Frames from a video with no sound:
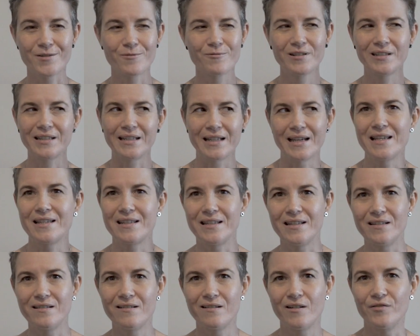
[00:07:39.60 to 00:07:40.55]
It's really
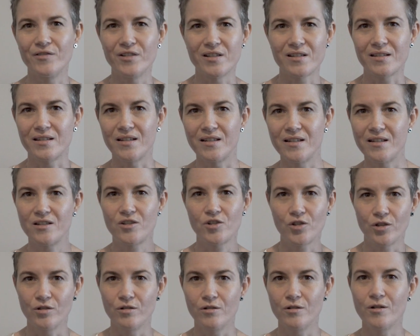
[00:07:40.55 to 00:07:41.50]
easy, obviously,
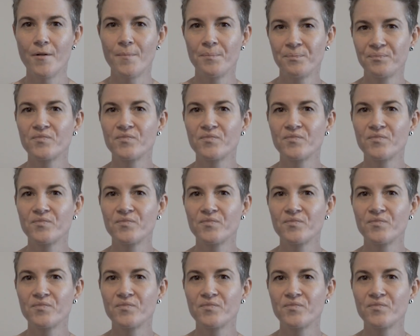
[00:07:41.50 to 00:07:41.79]
to